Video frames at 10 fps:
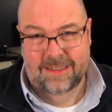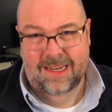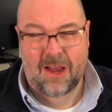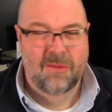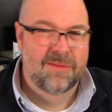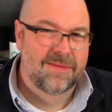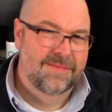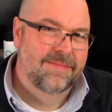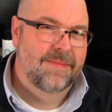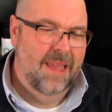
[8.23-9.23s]
Now,
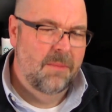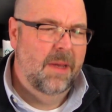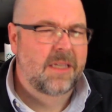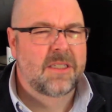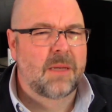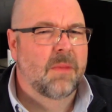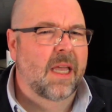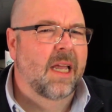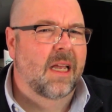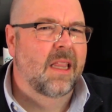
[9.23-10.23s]
that may seem
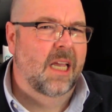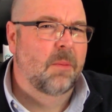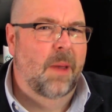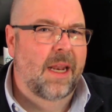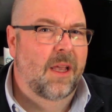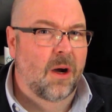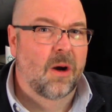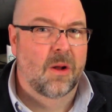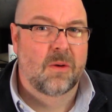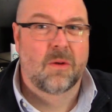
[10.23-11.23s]
like a clickbaity
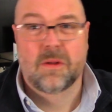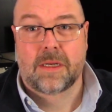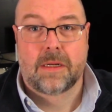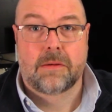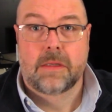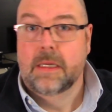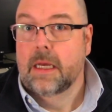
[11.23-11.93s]
article, you know.